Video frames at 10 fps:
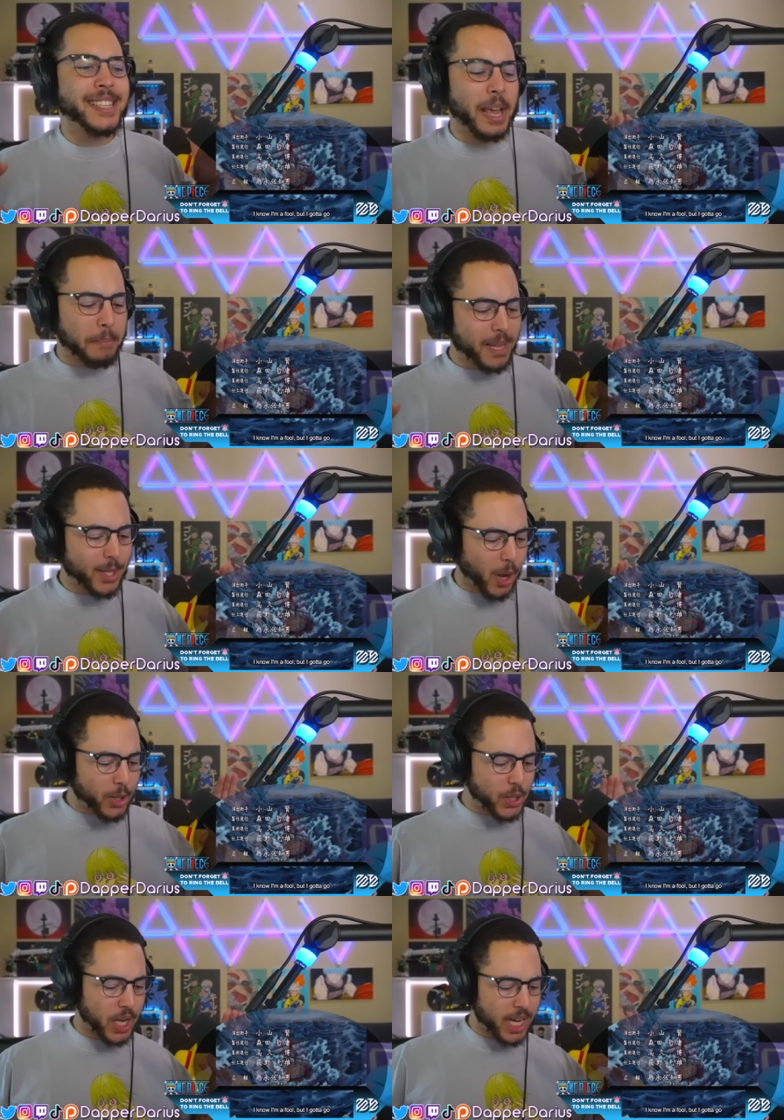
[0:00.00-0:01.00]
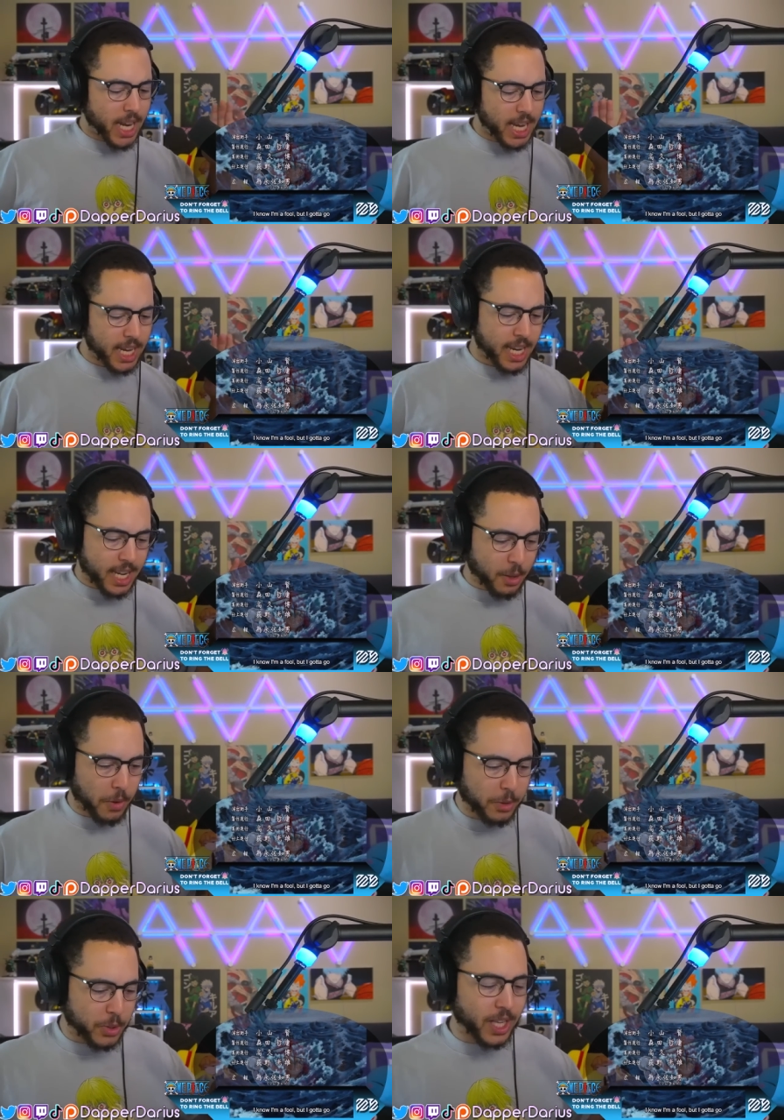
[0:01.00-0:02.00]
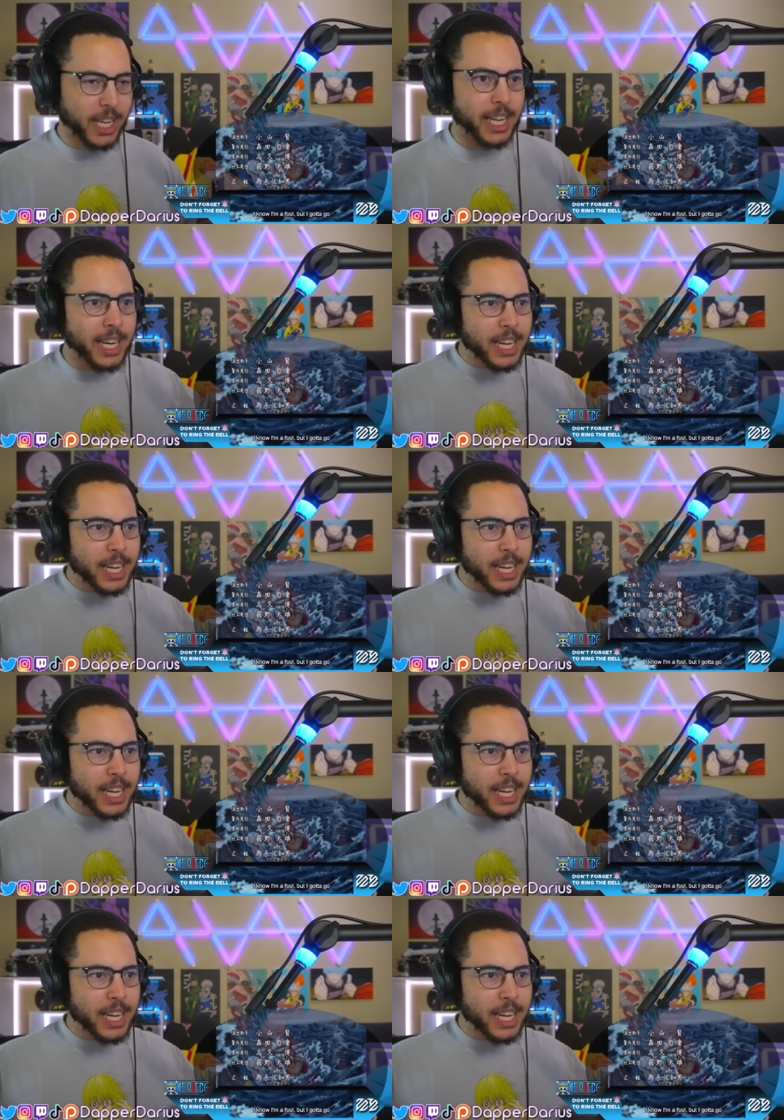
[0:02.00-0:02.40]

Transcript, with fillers: that Miss All Sunday? The one who's singing?